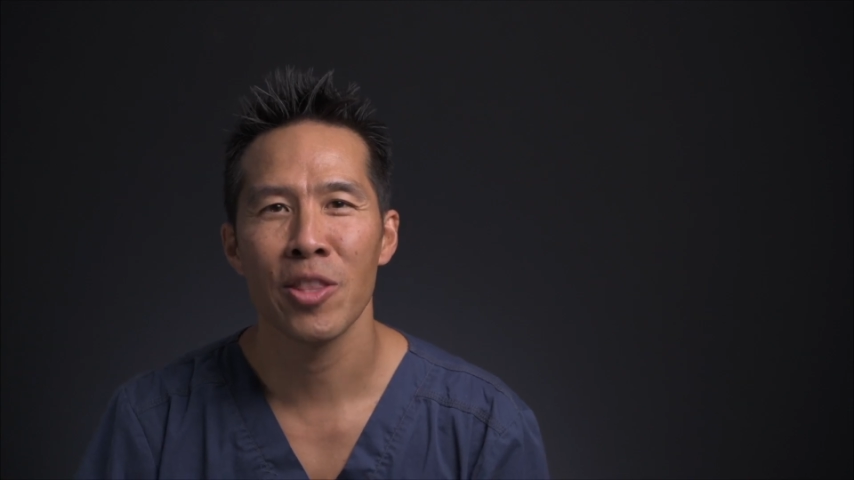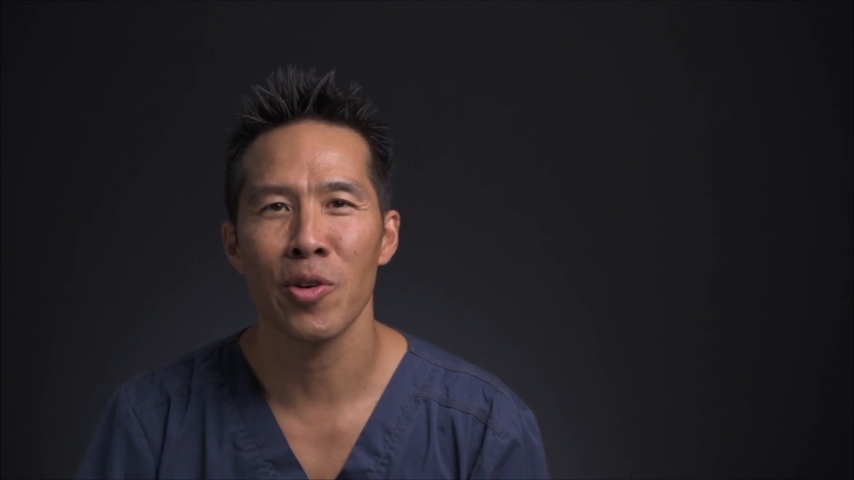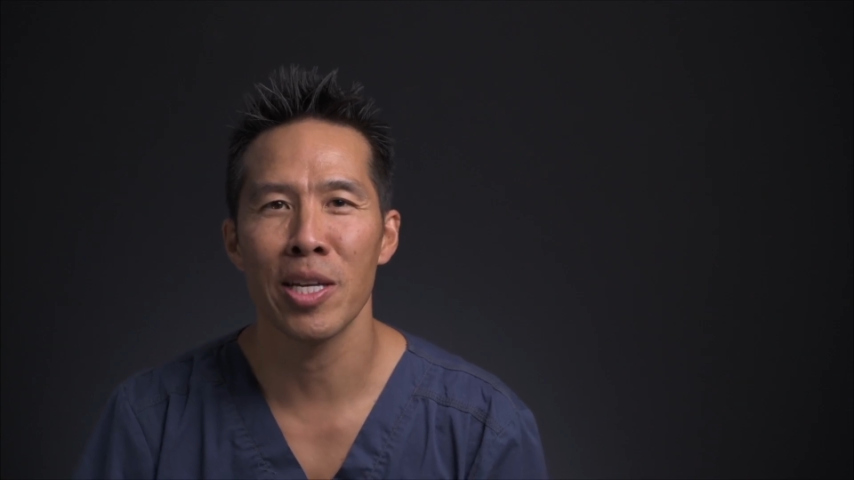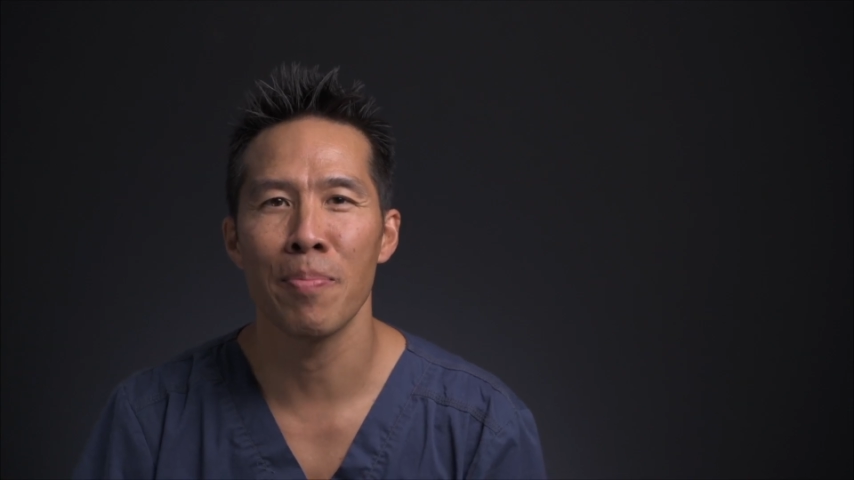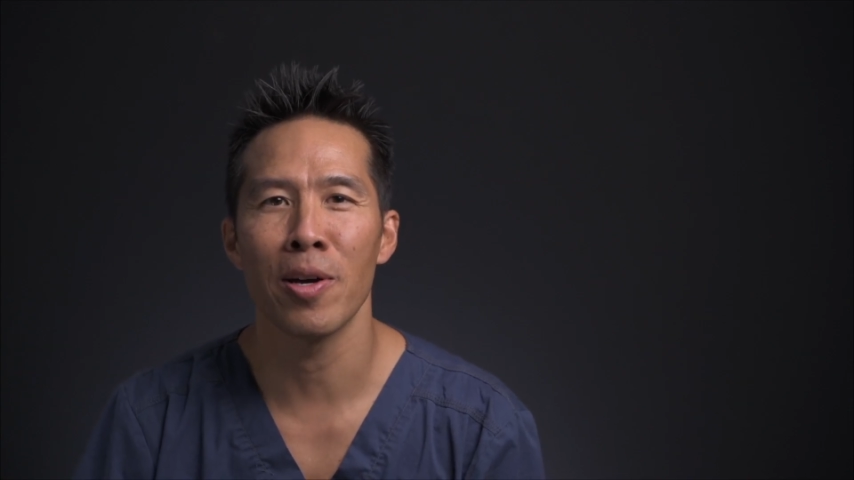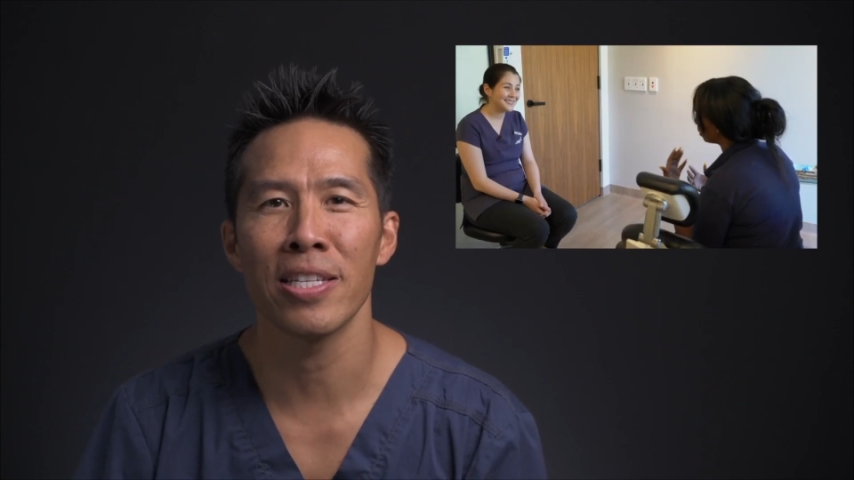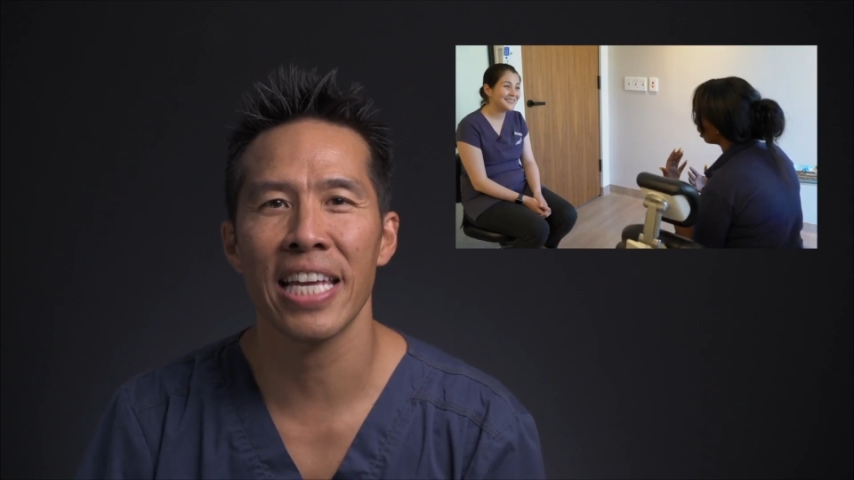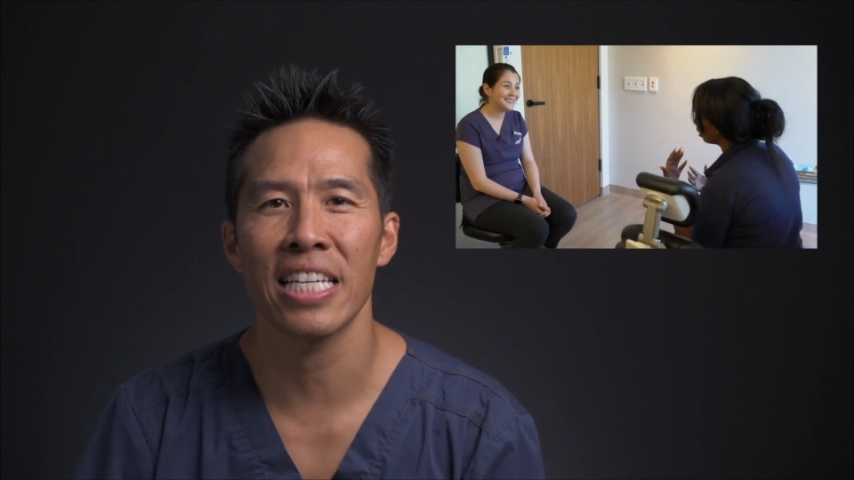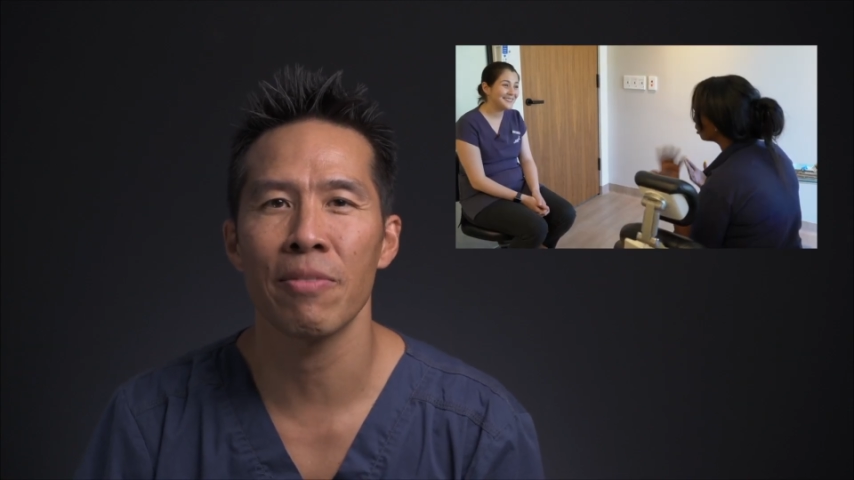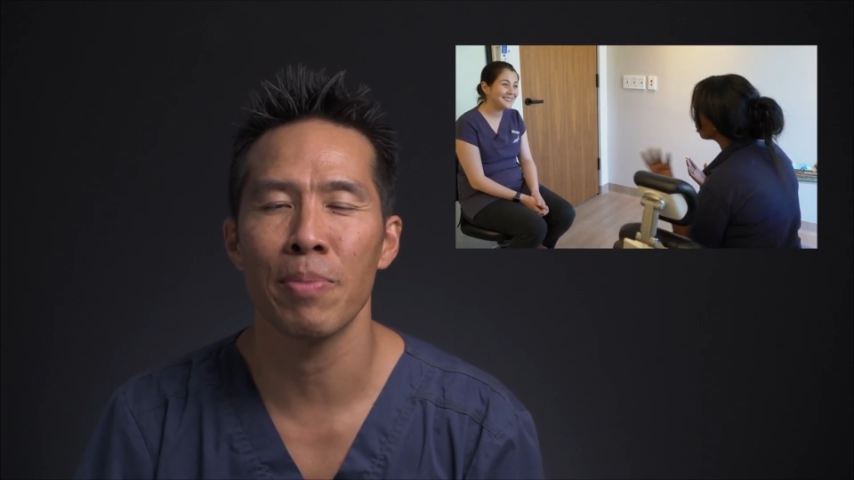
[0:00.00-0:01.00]
3D bone
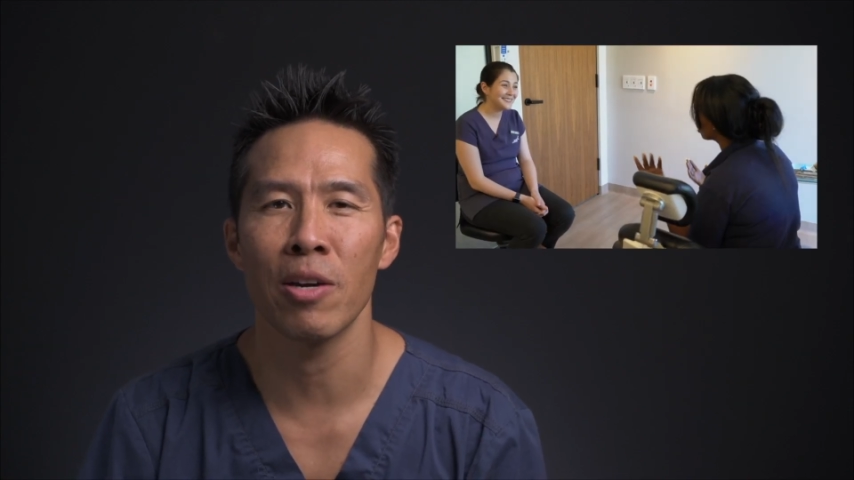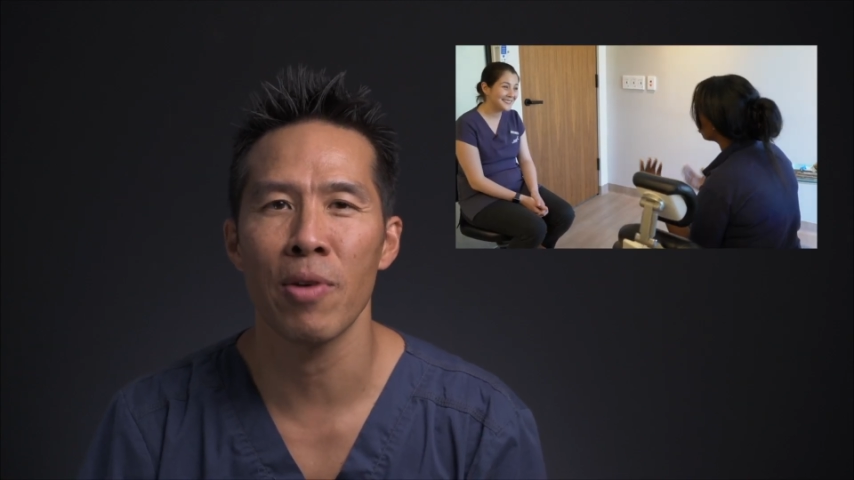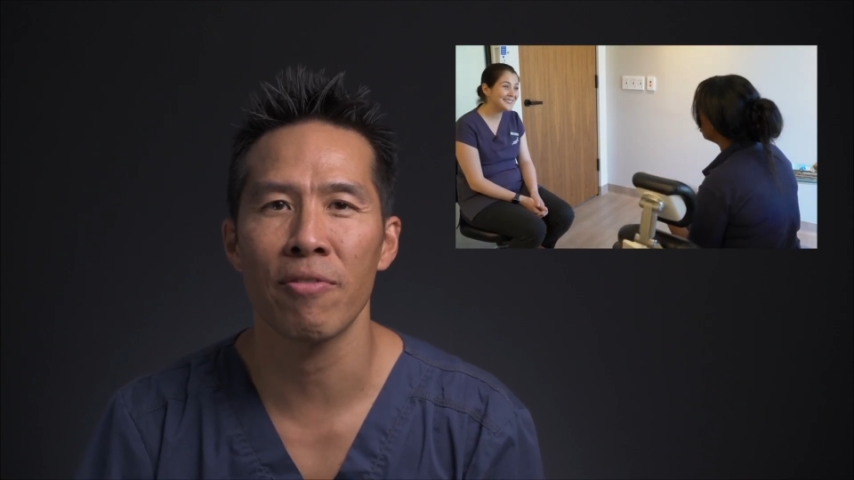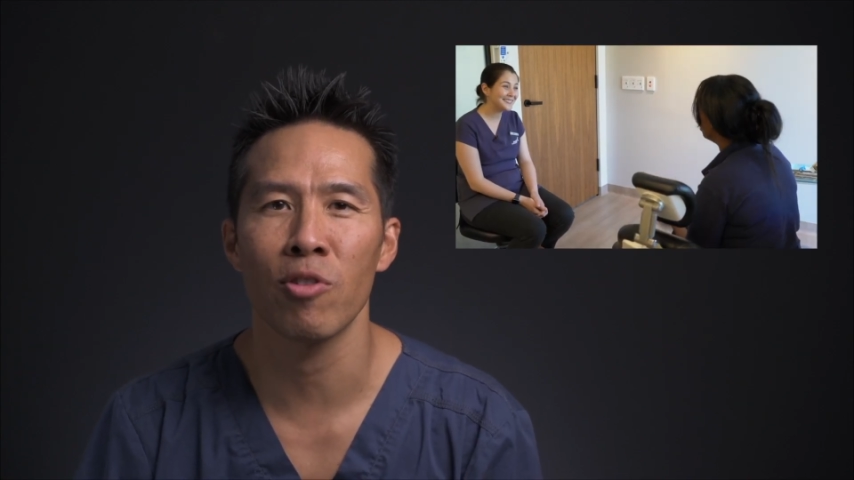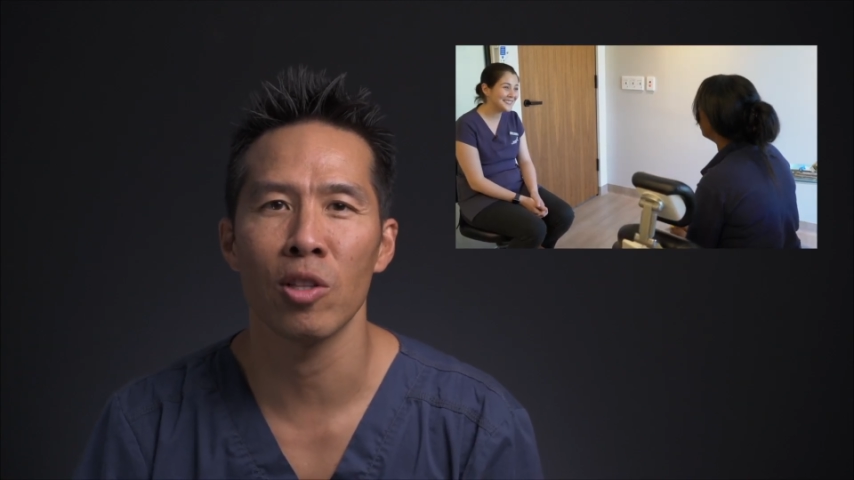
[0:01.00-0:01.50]
scans have been around for